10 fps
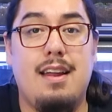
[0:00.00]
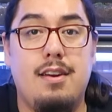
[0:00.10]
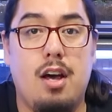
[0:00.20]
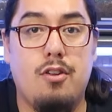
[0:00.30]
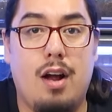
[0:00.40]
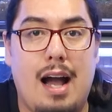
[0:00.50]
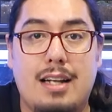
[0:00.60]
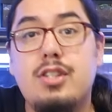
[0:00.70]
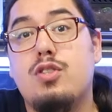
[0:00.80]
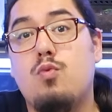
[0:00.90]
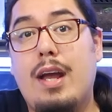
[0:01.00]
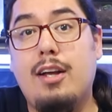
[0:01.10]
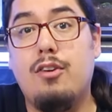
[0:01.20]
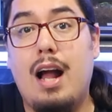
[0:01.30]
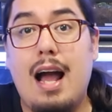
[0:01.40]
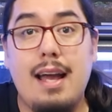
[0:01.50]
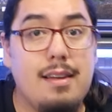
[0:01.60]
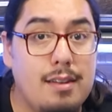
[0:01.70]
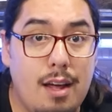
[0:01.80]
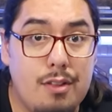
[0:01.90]
another hide, just a regular
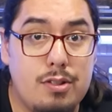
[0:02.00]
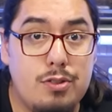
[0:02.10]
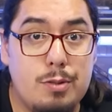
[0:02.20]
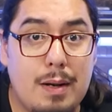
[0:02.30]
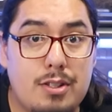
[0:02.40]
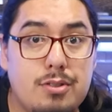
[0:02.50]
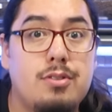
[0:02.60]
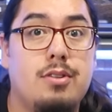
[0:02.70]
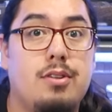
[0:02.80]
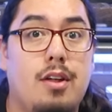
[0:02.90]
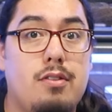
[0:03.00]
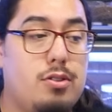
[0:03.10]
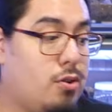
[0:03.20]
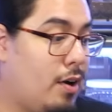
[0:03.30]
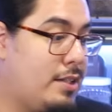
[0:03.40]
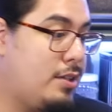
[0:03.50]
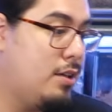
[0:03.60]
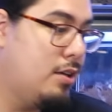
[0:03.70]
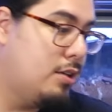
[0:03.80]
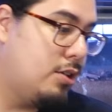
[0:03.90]
hide, nothing too special, nothing too crazy,
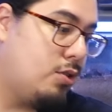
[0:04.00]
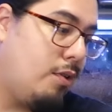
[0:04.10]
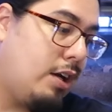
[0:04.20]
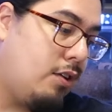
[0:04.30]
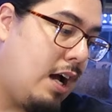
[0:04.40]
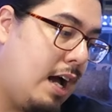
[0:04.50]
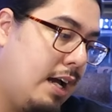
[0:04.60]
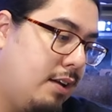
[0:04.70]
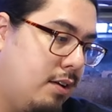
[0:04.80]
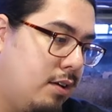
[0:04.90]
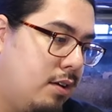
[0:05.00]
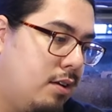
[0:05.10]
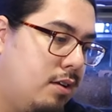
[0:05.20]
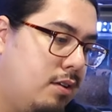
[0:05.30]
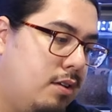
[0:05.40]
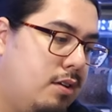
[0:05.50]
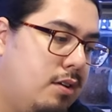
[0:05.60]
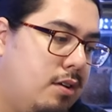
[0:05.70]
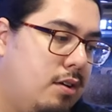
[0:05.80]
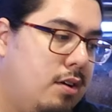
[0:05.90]
just a regular hide.
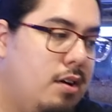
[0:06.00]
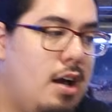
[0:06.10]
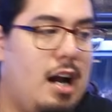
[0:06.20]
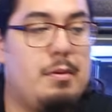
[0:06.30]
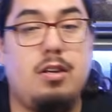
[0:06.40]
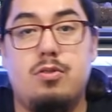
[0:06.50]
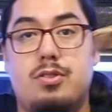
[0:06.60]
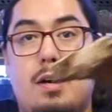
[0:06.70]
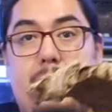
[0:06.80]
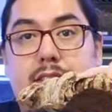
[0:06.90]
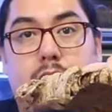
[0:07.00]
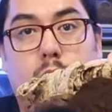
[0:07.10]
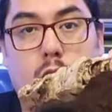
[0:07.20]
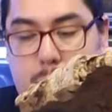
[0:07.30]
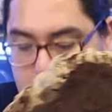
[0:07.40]
And I'm gonna use a piece of cork